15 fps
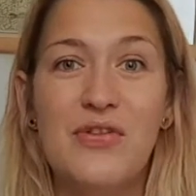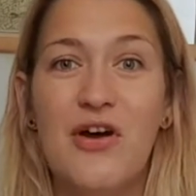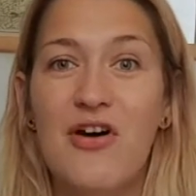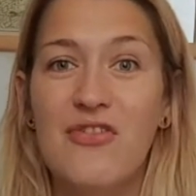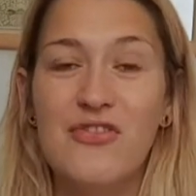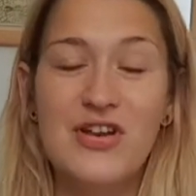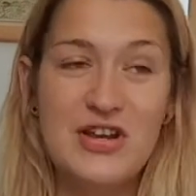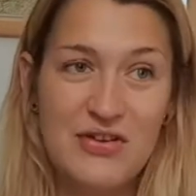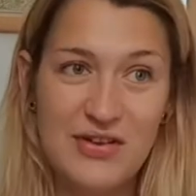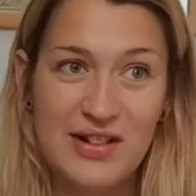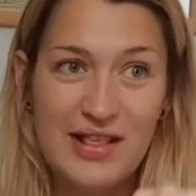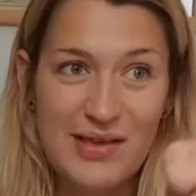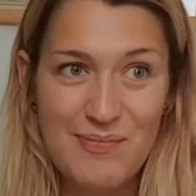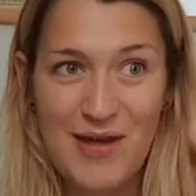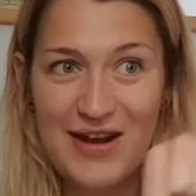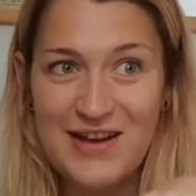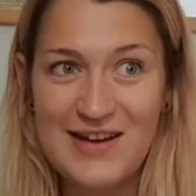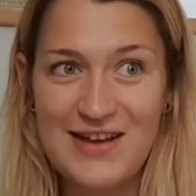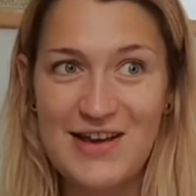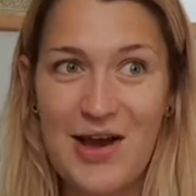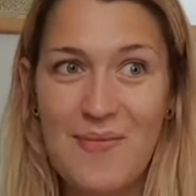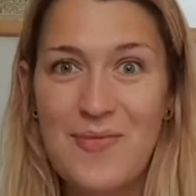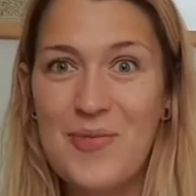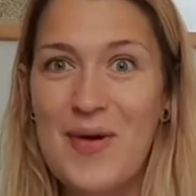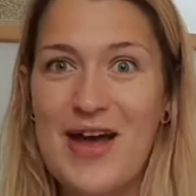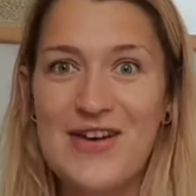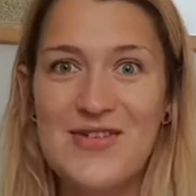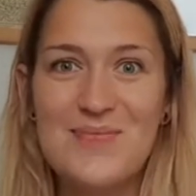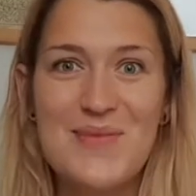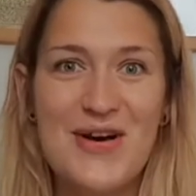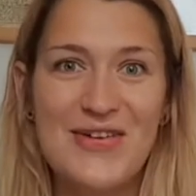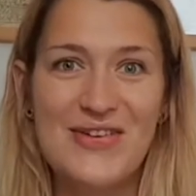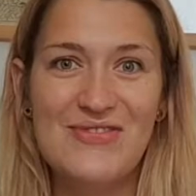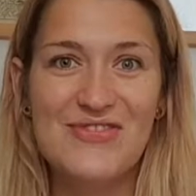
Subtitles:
off and you could see Benedict Cumberbatch and Martin